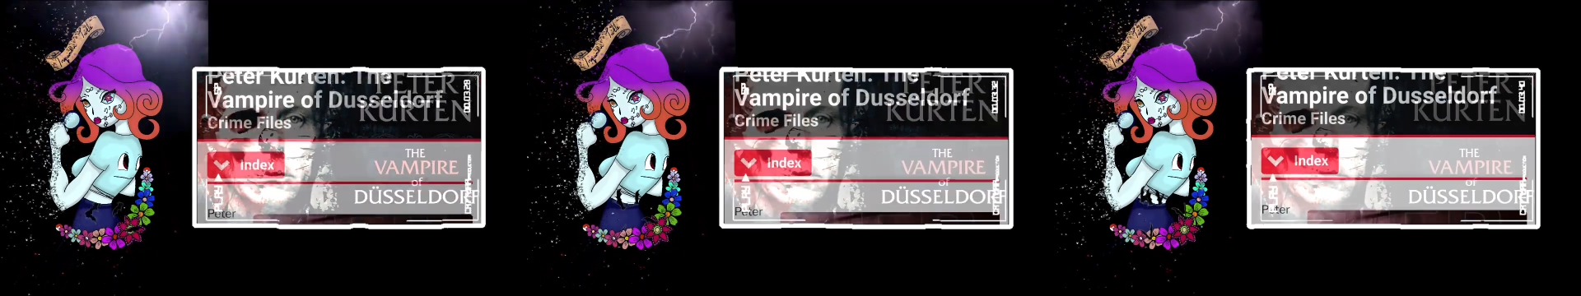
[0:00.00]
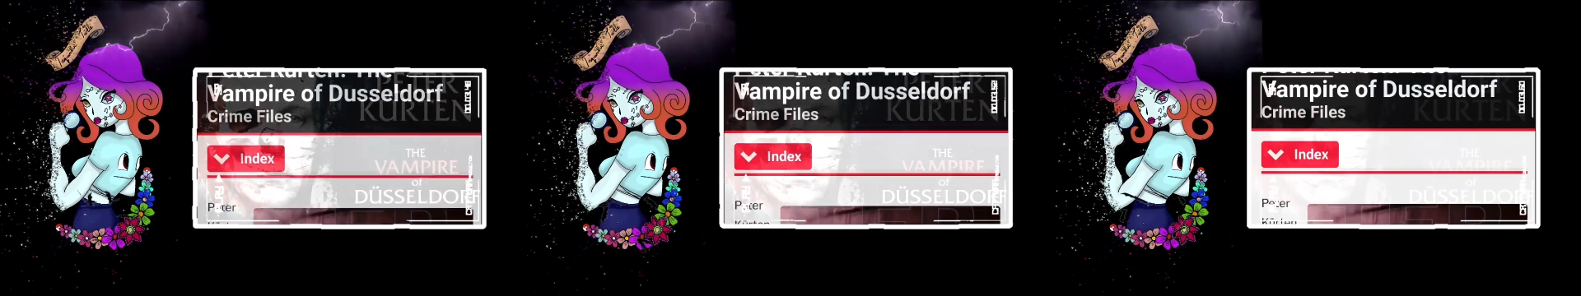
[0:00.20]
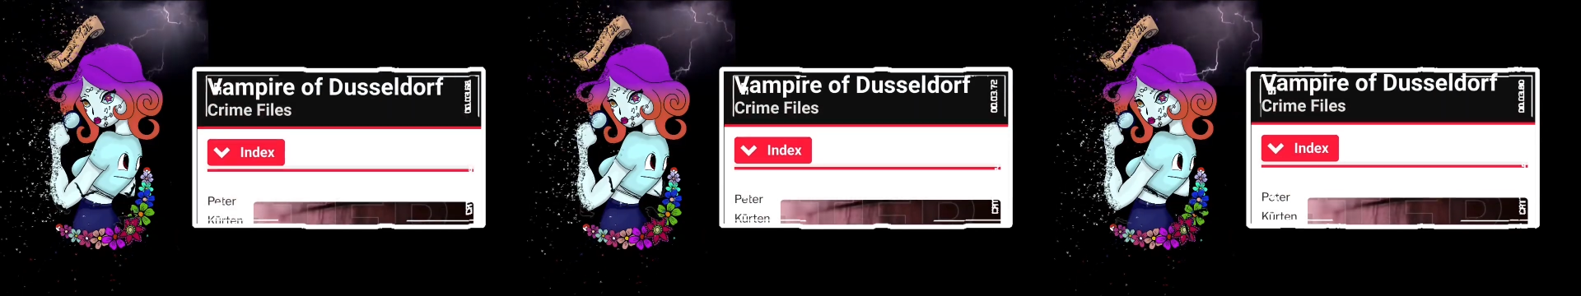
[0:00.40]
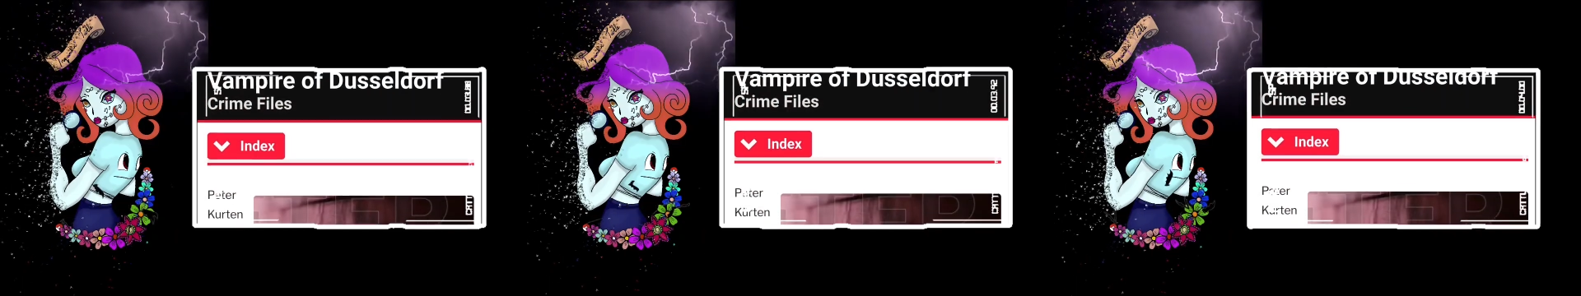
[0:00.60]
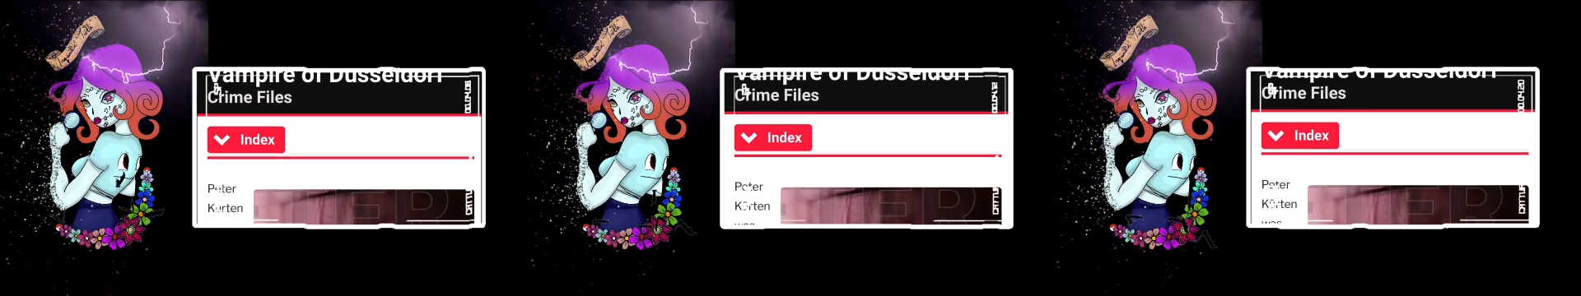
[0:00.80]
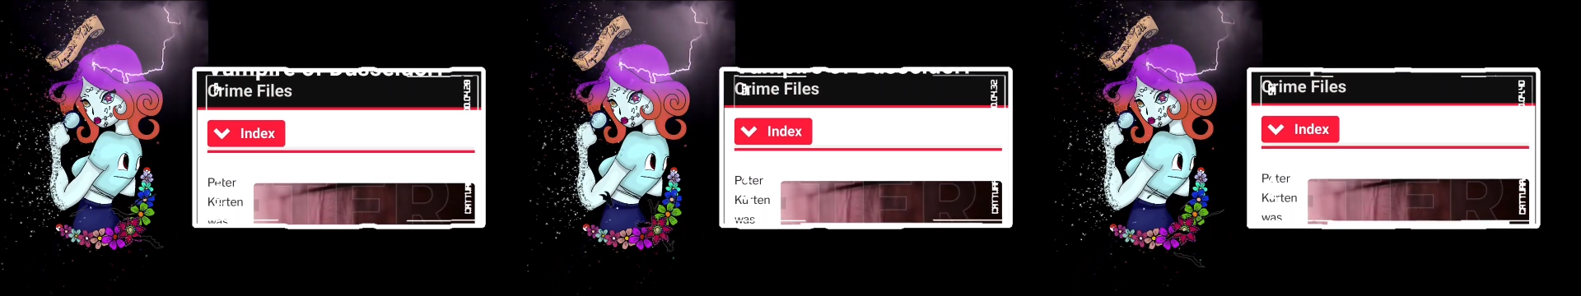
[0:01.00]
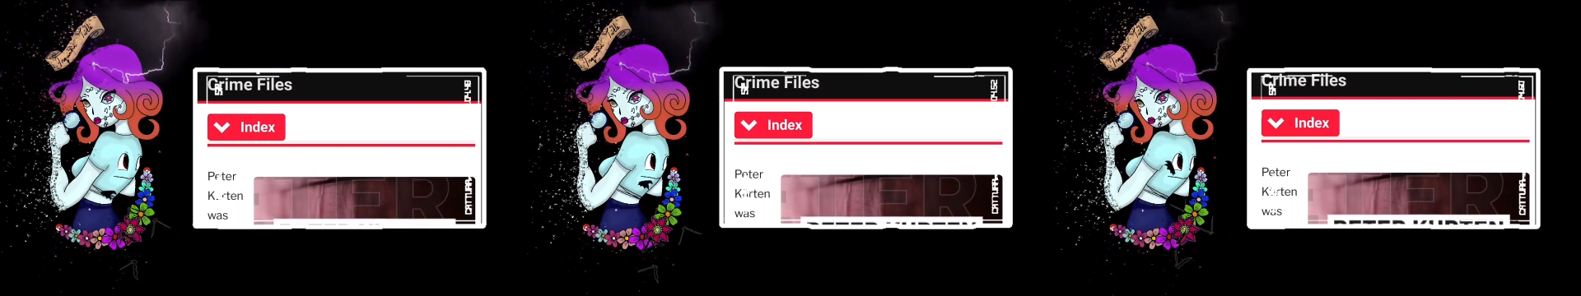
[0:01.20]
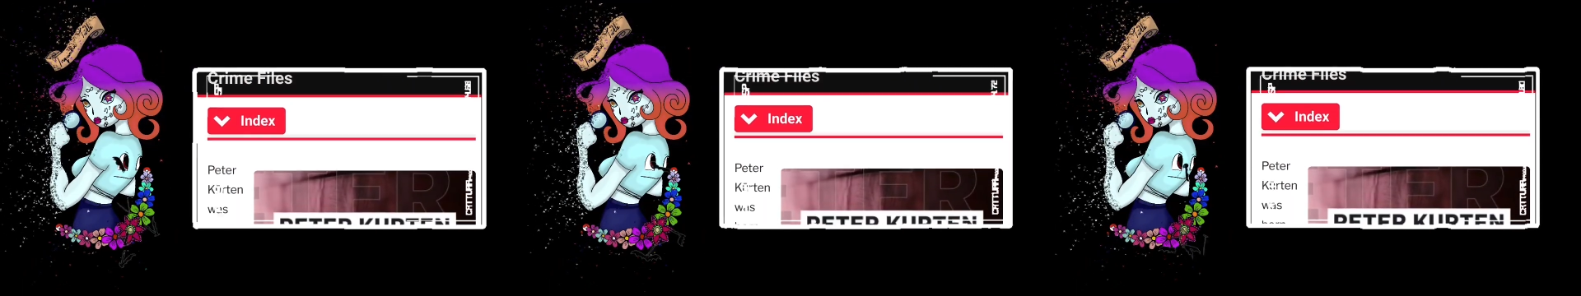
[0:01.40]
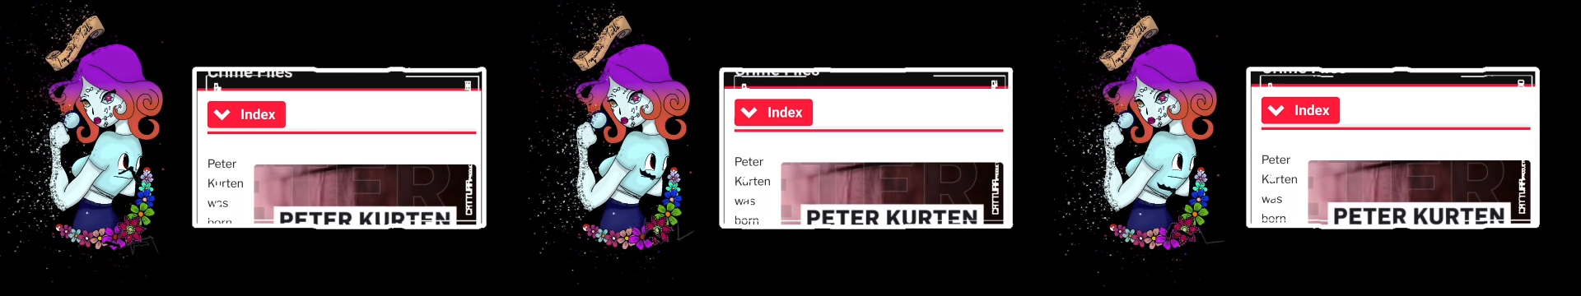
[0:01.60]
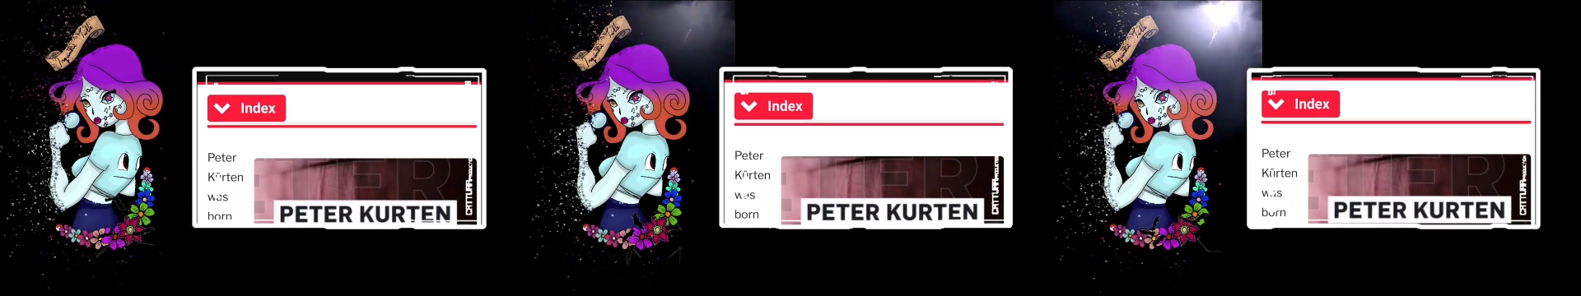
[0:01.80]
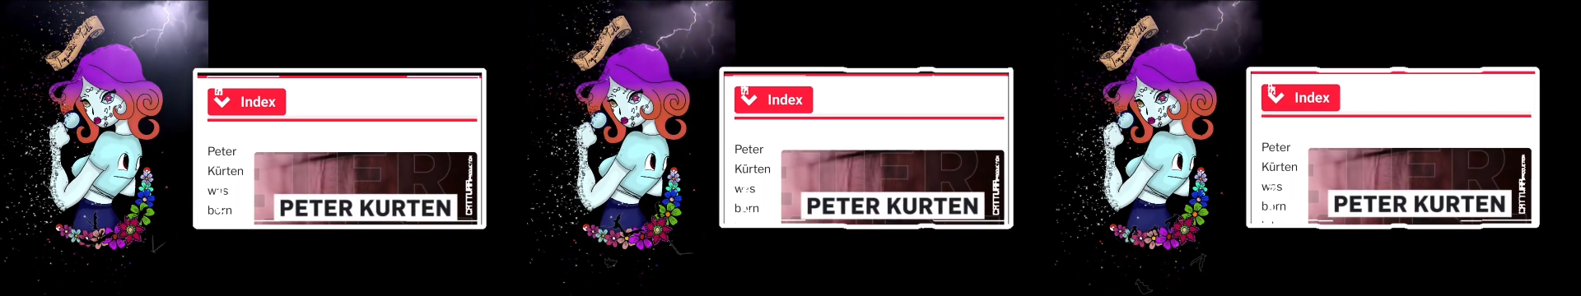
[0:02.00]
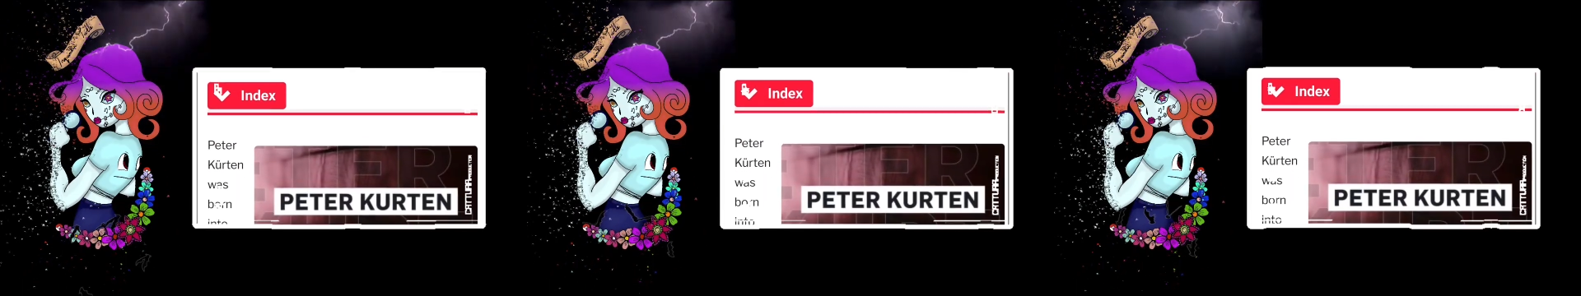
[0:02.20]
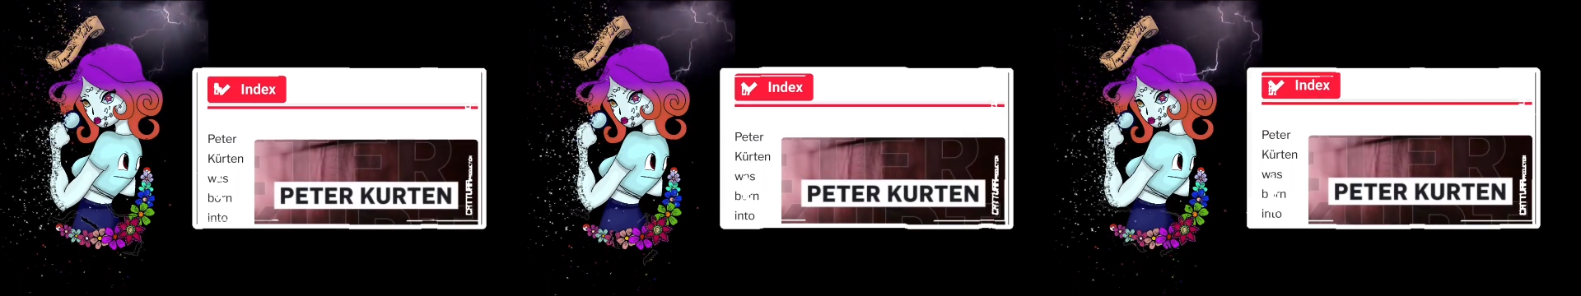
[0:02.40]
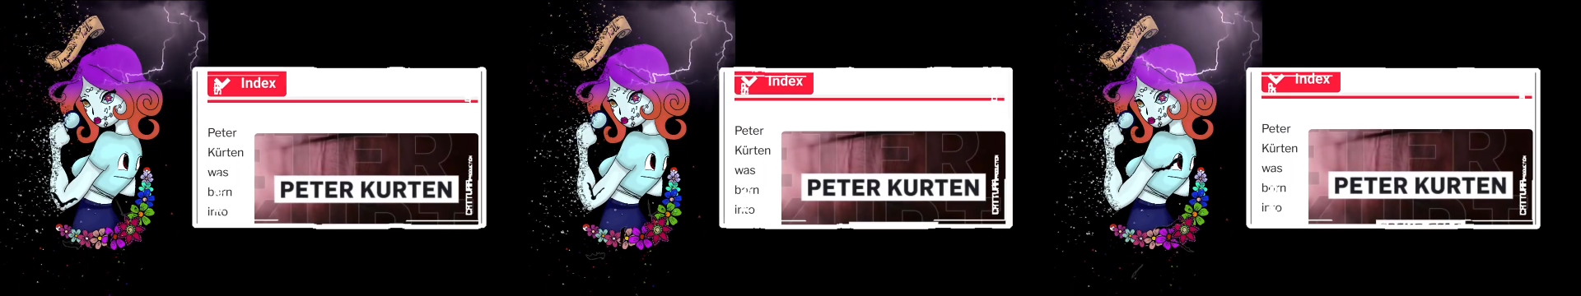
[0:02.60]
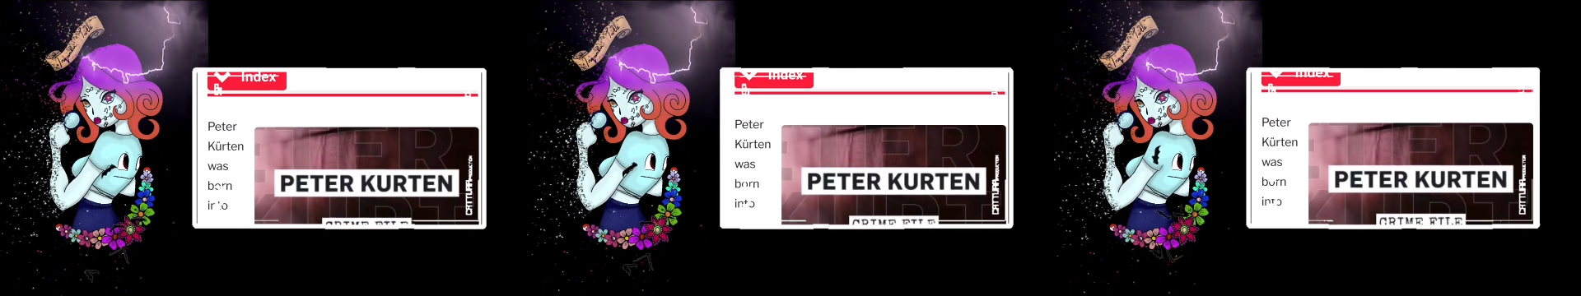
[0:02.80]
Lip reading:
(no speaker visible)